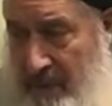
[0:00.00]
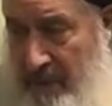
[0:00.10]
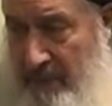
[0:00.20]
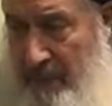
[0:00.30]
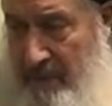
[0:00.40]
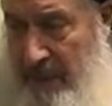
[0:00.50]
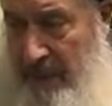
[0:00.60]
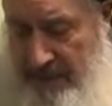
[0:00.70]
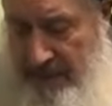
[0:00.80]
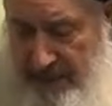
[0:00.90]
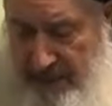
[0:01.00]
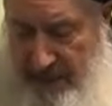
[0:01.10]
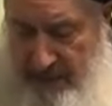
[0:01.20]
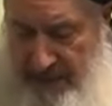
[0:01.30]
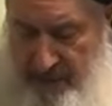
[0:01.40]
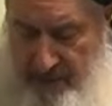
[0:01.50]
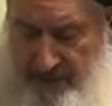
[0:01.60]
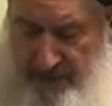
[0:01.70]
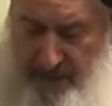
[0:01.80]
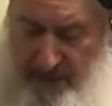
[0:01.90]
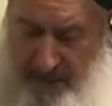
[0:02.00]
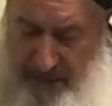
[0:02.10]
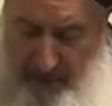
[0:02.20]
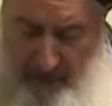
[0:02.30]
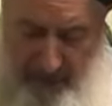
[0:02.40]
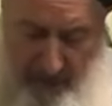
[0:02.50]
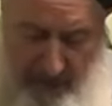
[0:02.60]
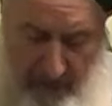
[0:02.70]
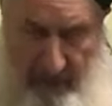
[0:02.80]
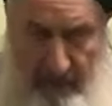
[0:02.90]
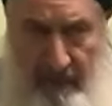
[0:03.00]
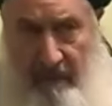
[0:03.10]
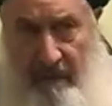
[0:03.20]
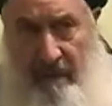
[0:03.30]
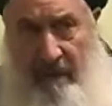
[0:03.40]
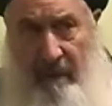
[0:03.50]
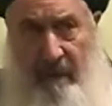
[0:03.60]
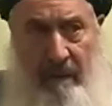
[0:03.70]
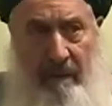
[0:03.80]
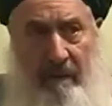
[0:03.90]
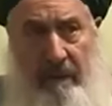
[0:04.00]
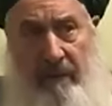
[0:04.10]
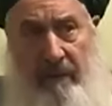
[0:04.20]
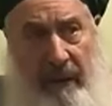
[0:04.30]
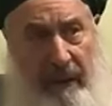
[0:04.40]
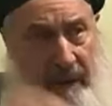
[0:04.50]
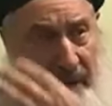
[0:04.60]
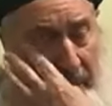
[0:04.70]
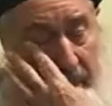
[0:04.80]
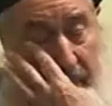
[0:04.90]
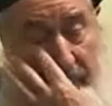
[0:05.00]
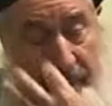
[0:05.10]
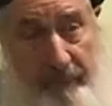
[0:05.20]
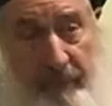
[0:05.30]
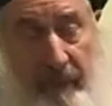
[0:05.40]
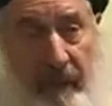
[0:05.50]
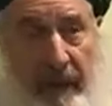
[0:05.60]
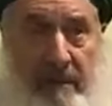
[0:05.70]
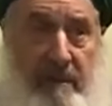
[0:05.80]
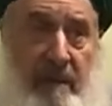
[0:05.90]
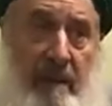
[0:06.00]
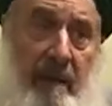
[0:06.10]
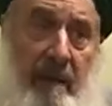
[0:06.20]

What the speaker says: People is like that. Our nature is like that. Quickly, we forget. Hasty.